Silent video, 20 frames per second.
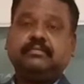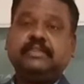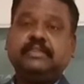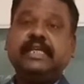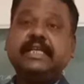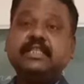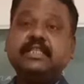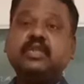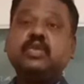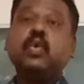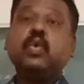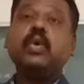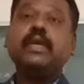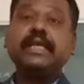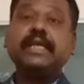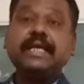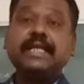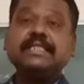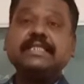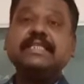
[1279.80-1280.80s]
There is no
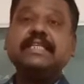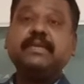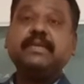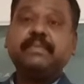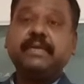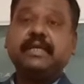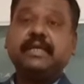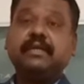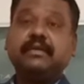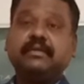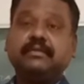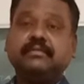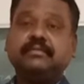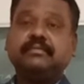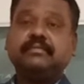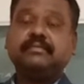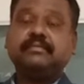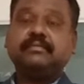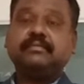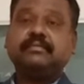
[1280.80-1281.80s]
real GDP.
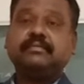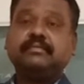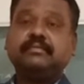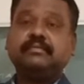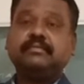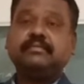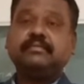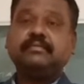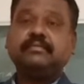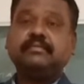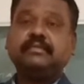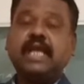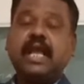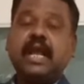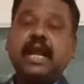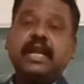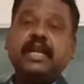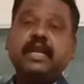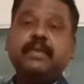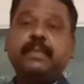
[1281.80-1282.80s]

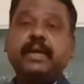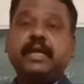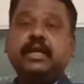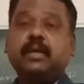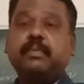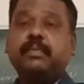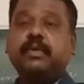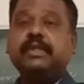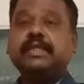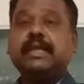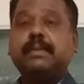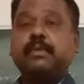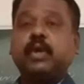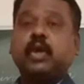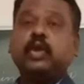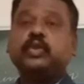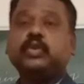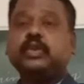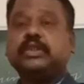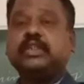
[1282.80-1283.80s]
It depends upon the
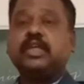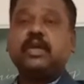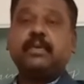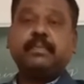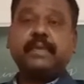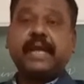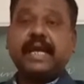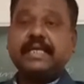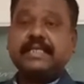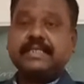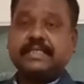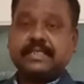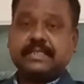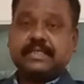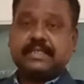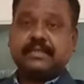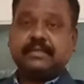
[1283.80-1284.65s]
fluctuation of price.